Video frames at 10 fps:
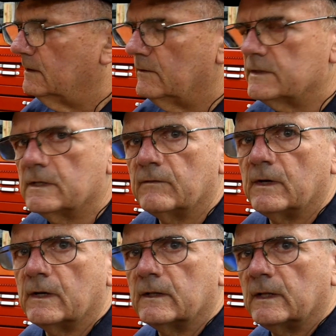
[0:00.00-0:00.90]
reason I've
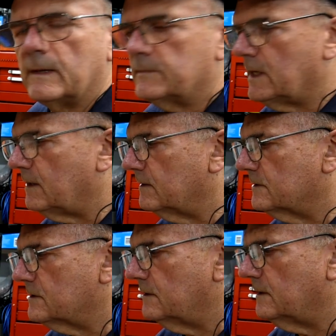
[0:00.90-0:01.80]
got it clamped down
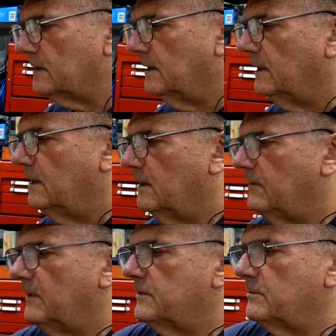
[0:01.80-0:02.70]
is so that if I
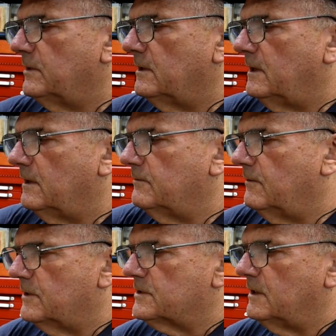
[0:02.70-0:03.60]
have to put a lot of
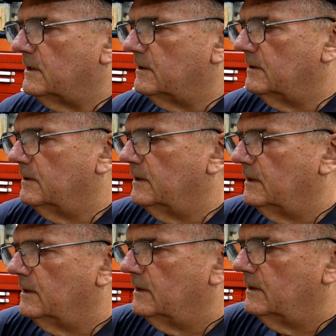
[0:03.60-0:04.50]
force on
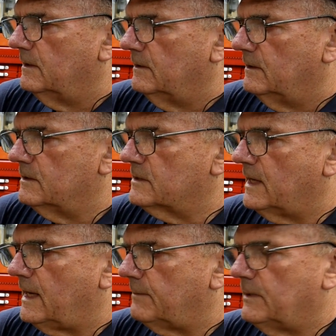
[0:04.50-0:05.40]
this
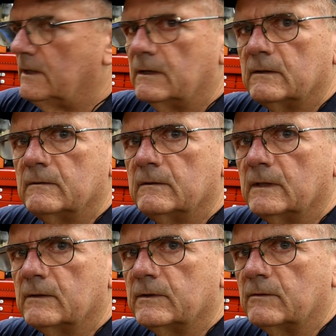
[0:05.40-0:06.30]
cap here,
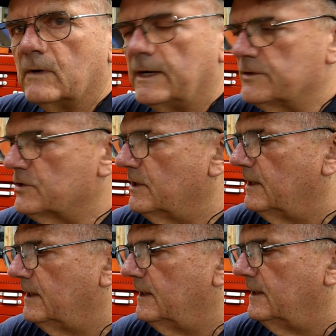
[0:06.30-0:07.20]
like with a wrench,
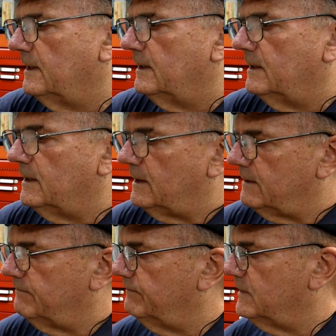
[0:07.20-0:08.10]
uh,
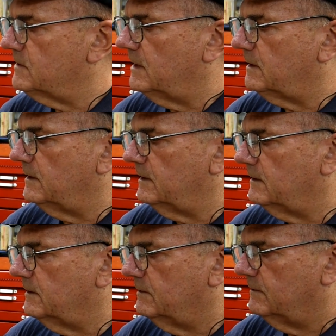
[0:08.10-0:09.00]
it's not going to
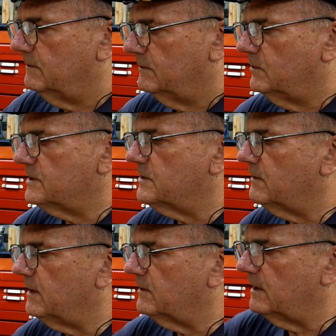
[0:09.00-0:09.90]
twist
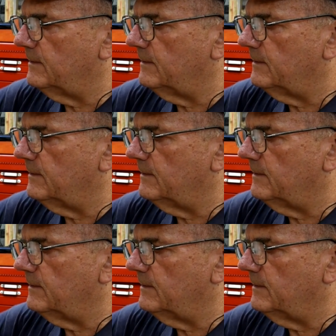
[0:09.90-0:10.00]
around on